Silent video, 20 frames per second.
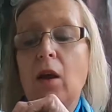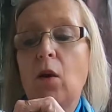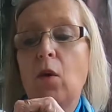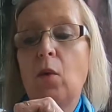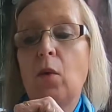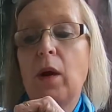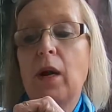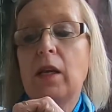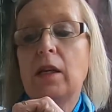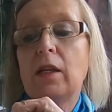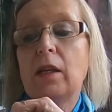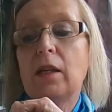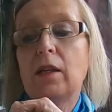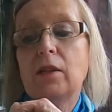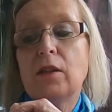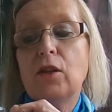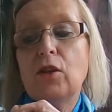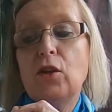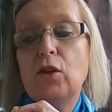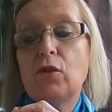when
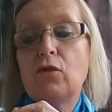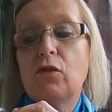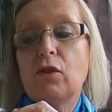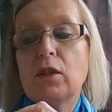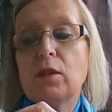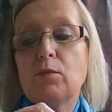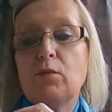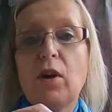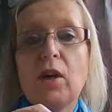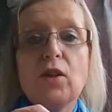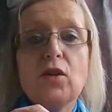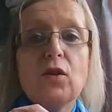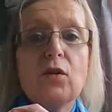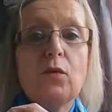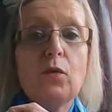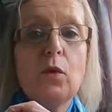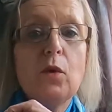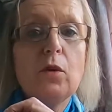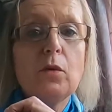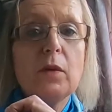the New Cross branch
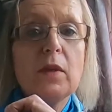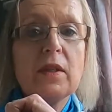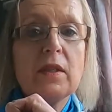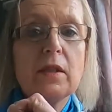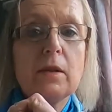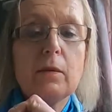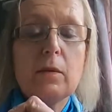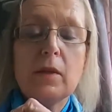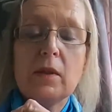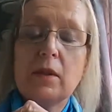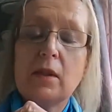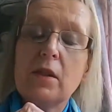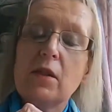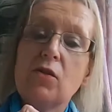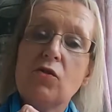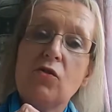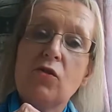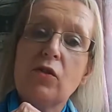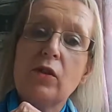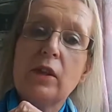of Woolworths was
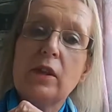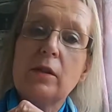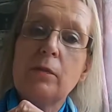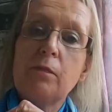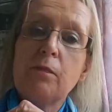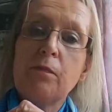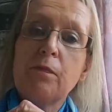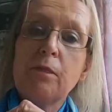destroyed.